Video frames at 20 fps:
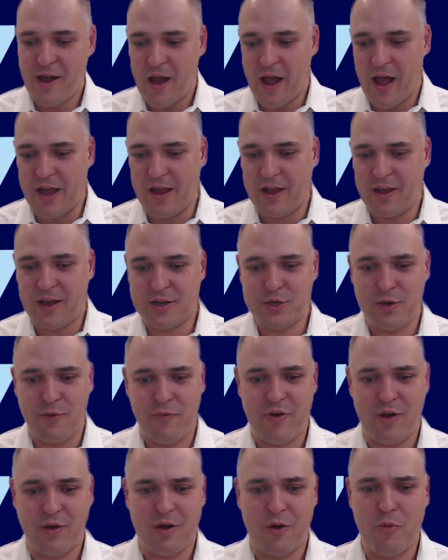I actually
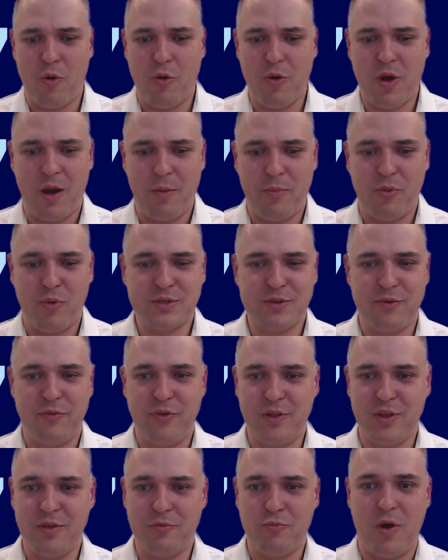felt, I woke up, wasn't
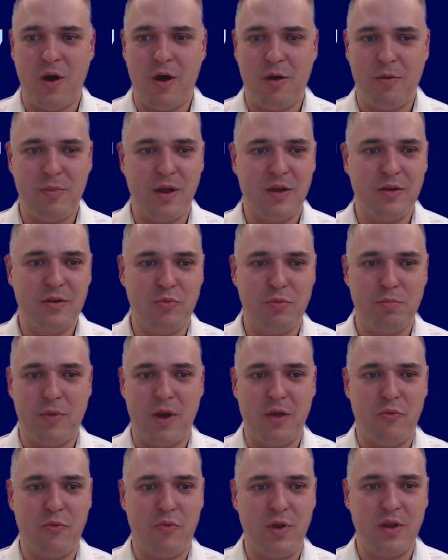feeling well.
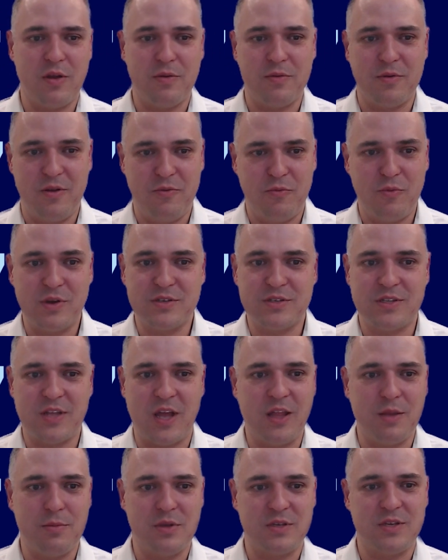My ring was
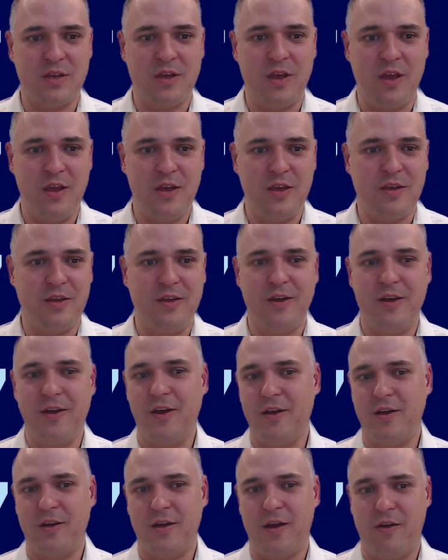telling me, it's like, hey,
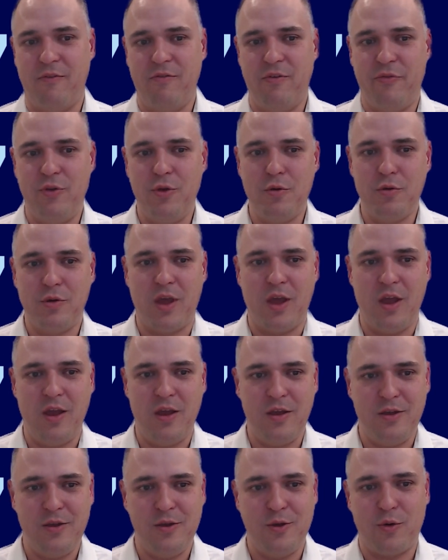everything
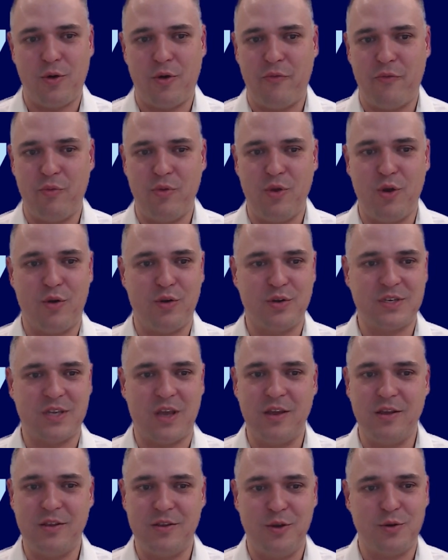okay? Your
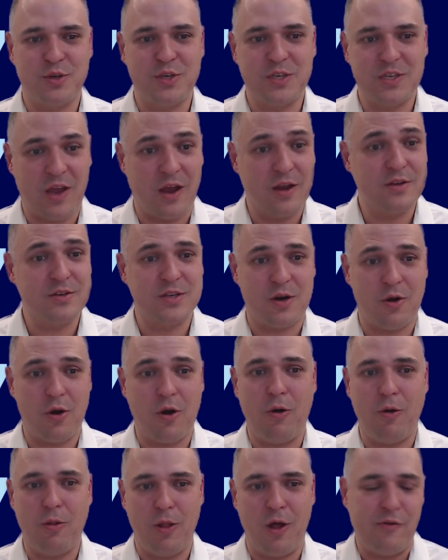signs are
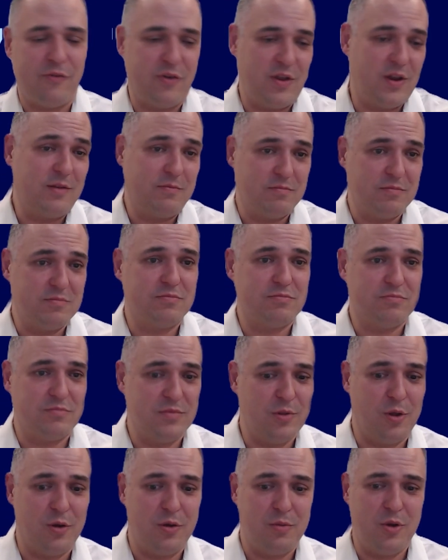all off. And
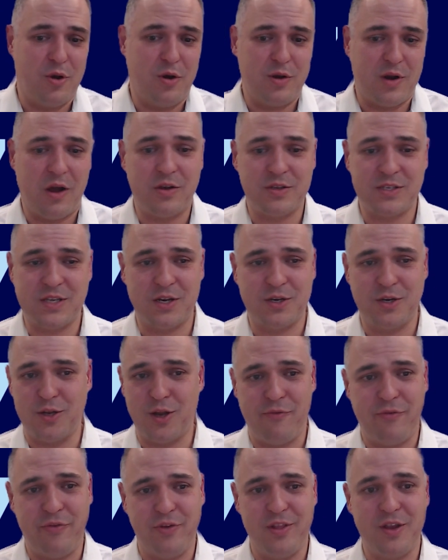lo and behold, I was actually
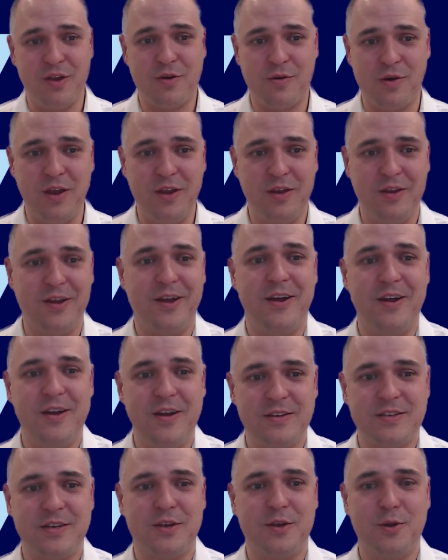not feeling great.
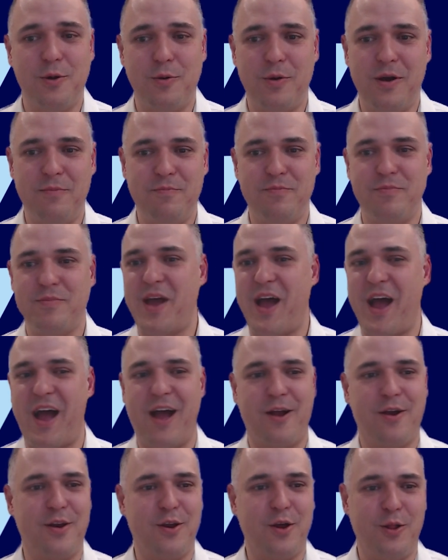It's like, you know what?
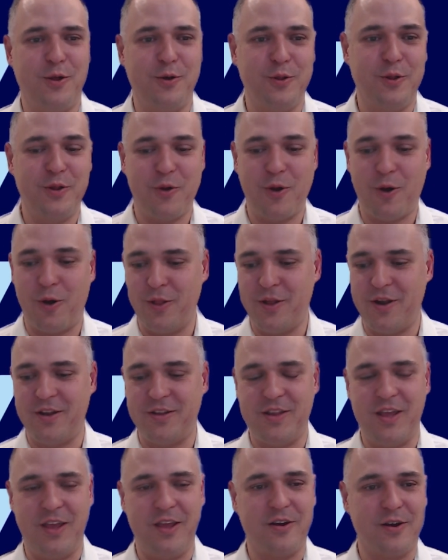I'm gonna call it a
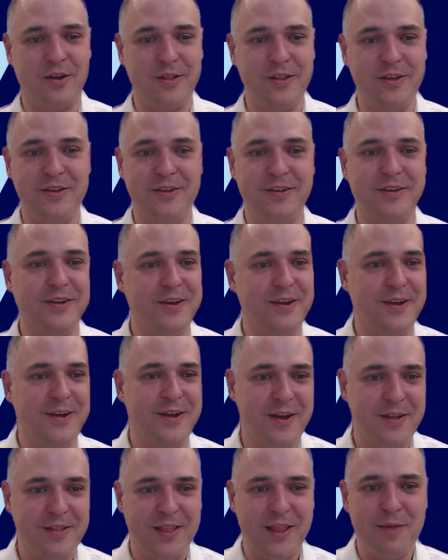day early.
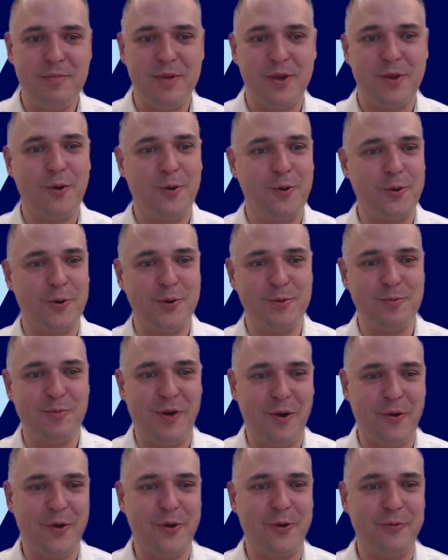Let me go home.
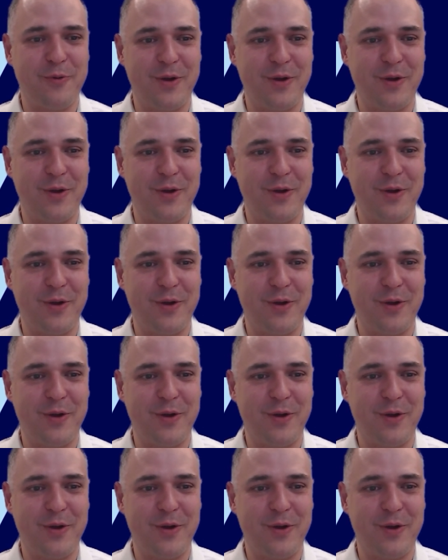I'll go